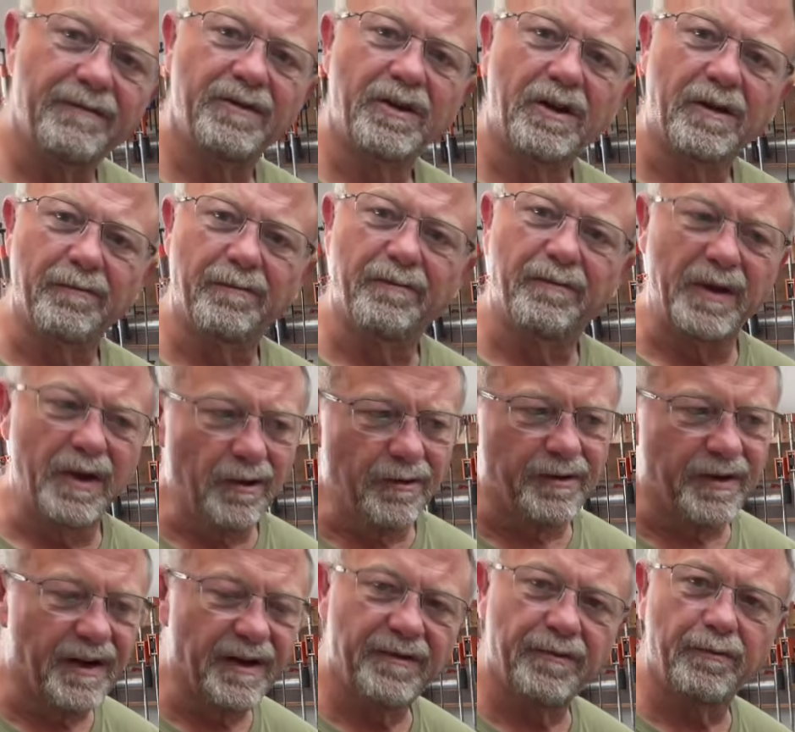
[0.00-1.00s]
you can build
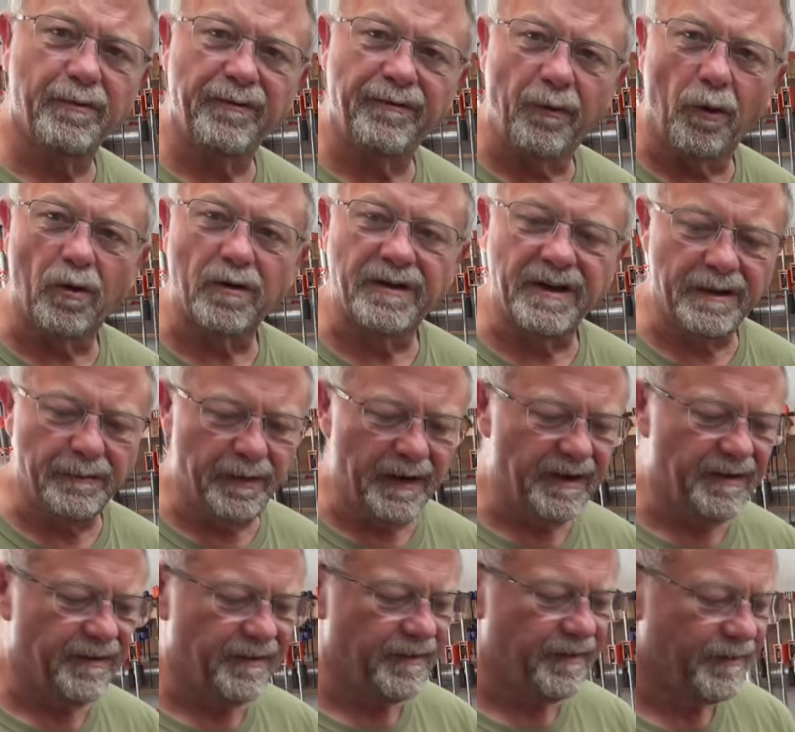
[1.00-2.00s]
this for 14
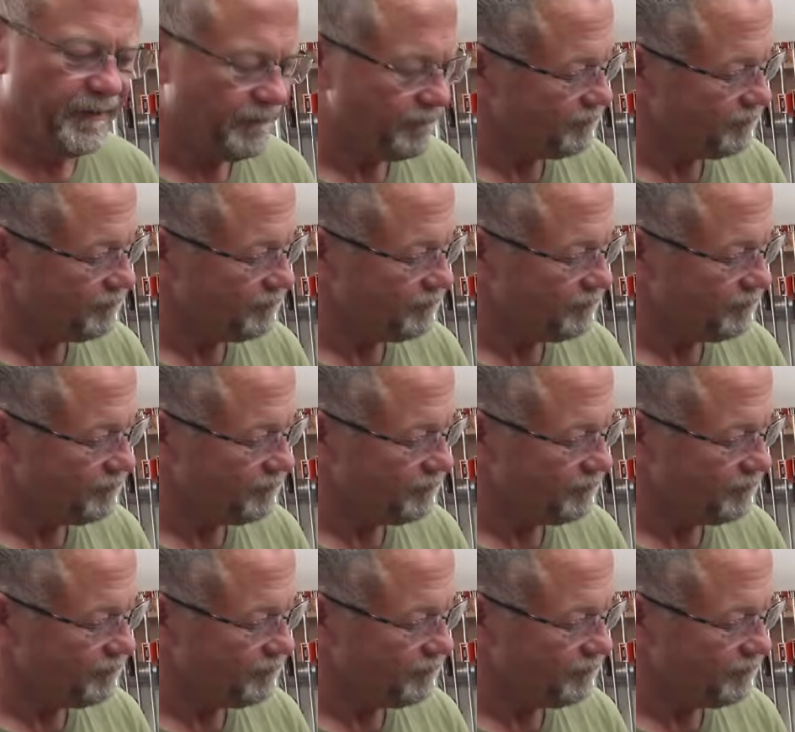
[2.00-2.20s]
pieces.